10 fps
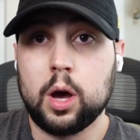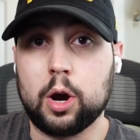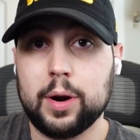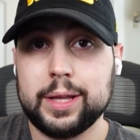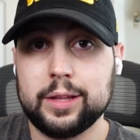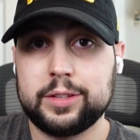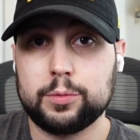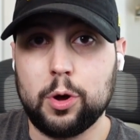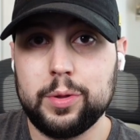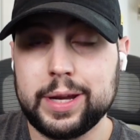All right, let's
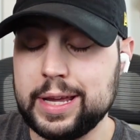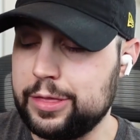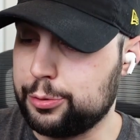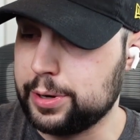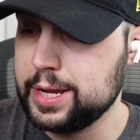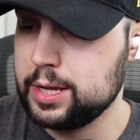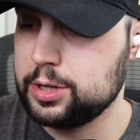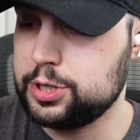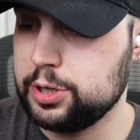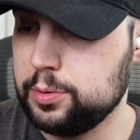get rolling in three,
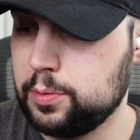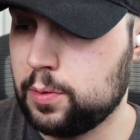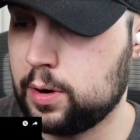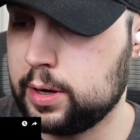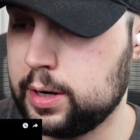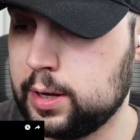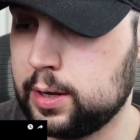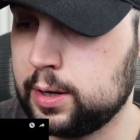two, one.